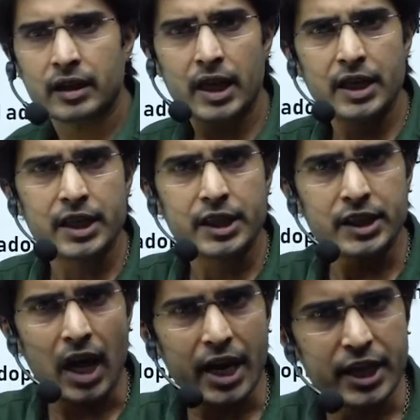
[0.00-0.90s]
they
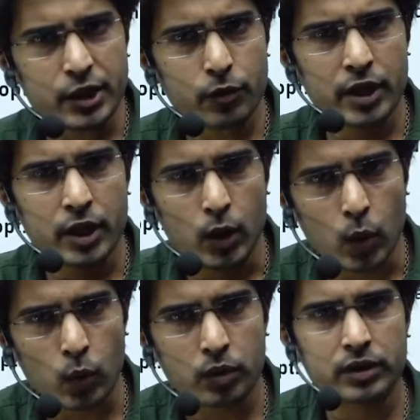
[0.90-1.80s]
decided to
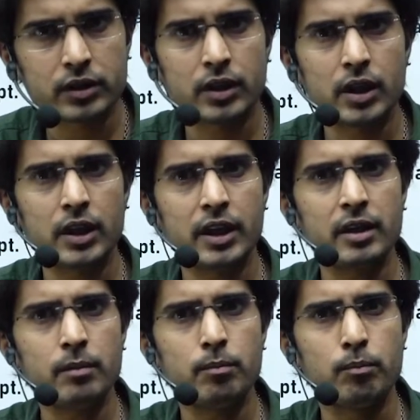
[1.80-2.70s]
include
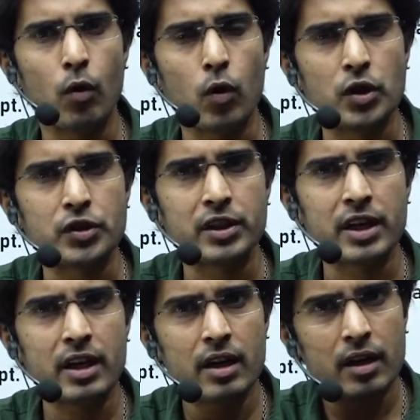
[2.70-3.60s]
certain
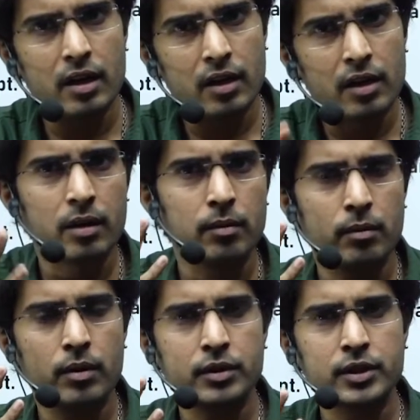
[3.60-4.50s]
policy
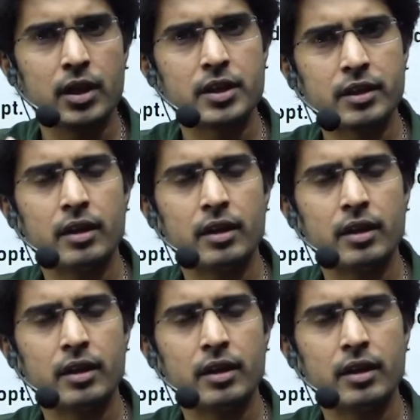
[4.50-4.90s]
so